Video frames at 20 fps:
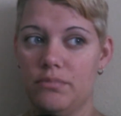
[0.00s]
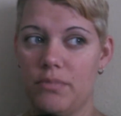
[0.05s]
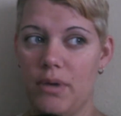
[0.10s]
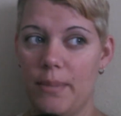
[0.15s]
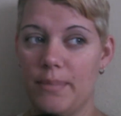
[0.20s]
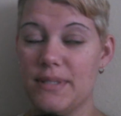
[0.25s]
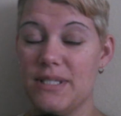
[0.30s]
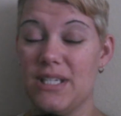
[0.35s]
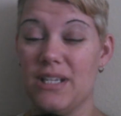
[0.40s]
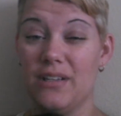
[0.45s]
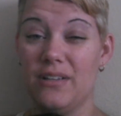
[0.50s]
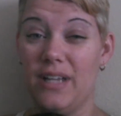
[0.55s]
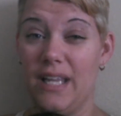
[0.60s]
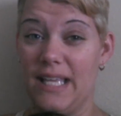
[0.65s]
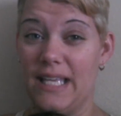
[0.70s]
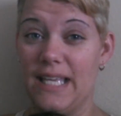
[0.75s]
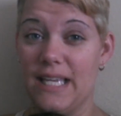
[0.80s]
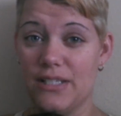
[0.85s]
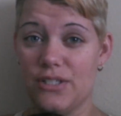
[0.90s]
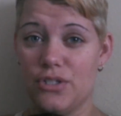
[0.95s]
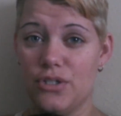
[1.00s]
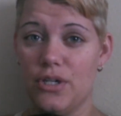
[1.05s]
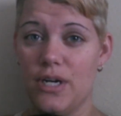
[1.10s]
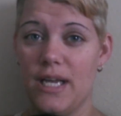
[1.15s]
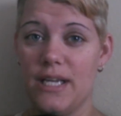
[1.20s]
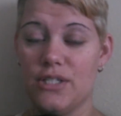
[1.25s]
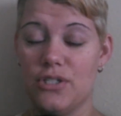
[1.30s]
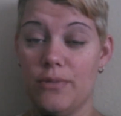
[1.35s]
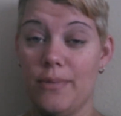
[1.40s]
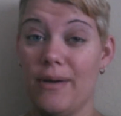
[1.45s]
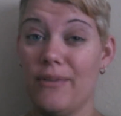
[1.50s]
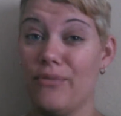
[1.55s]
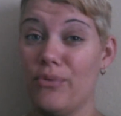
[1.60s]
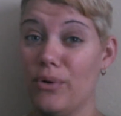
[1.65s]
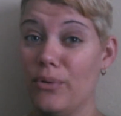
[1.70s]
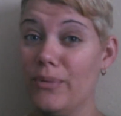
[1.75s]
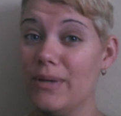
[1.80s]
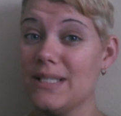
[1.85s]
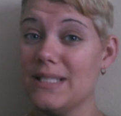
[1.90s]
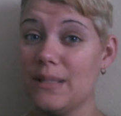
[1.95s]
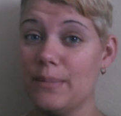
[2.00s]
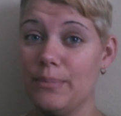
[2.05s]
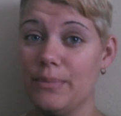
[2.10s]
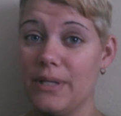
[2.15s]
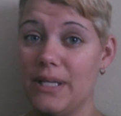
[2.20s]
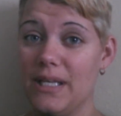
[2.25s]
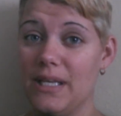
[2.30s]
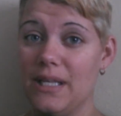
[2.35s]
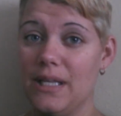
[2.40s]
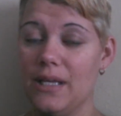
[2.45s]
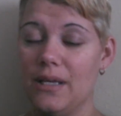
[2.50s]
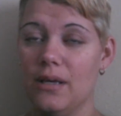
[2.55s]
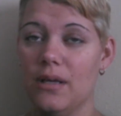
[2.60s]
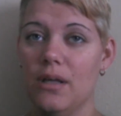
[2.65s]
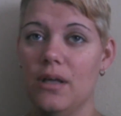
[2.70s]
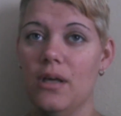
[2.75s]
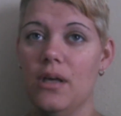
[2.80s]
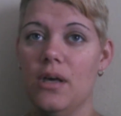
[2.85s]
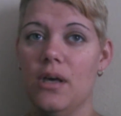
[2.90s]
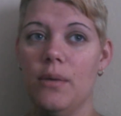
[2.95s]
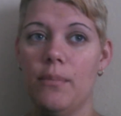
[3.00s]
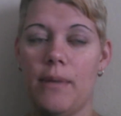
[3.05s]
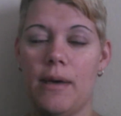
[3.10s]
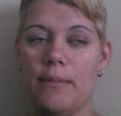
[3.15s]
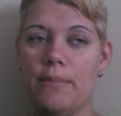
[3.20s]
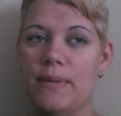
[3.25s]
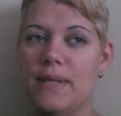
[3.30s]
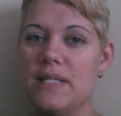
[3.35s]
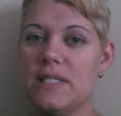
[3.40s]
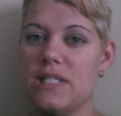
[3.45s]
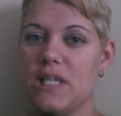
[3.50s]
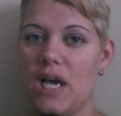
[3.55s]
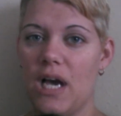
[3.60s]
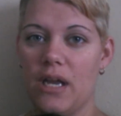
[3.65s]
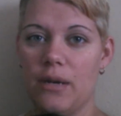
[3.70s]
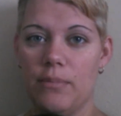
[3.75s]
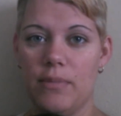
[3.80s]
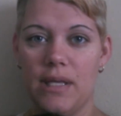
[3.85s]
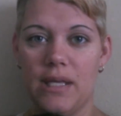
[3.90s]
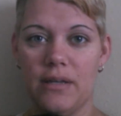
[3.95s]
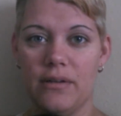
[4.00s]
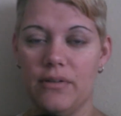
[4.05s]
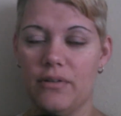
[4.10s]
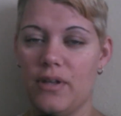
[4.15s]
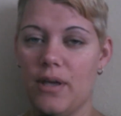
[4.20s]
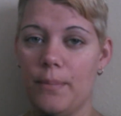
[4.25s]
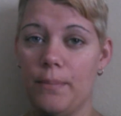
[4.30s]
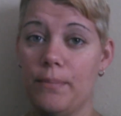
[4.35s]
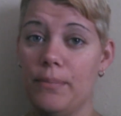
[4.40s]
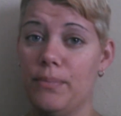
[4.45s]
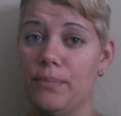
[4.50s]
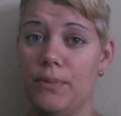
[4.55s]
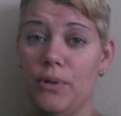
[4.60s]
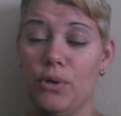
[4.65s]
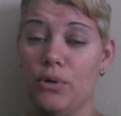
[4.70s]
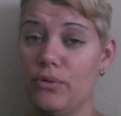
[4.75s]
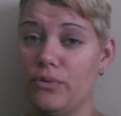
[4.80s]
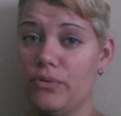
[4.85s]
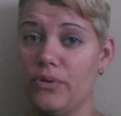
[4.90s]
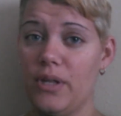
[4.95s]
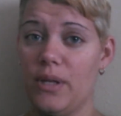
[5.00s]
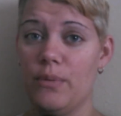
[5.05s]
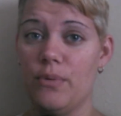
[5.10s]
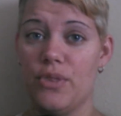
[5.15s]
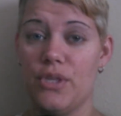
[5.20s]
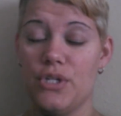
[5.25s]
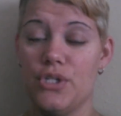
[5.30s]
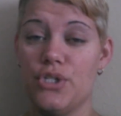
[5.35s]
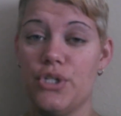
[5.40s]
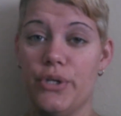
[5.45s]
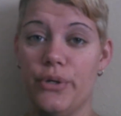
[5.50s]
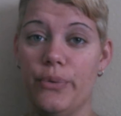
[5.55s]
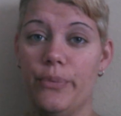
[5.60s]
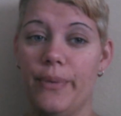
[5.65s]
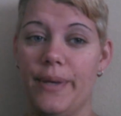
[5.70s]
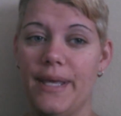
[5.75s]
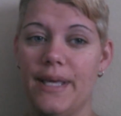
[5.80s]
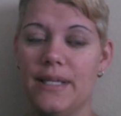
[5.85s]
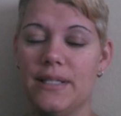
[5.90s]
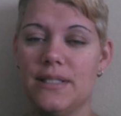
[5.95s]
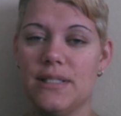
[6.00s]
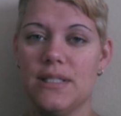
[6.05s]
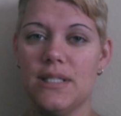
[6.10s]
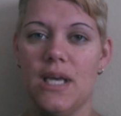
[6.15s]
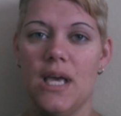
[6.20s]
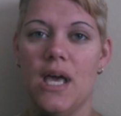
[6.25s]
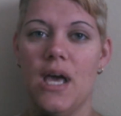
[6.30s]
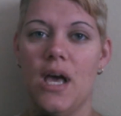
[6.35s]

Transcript: up until like yesterday, so about 4 weeks of bleeding. My episiotomy healed up beautifully within 2 weeks.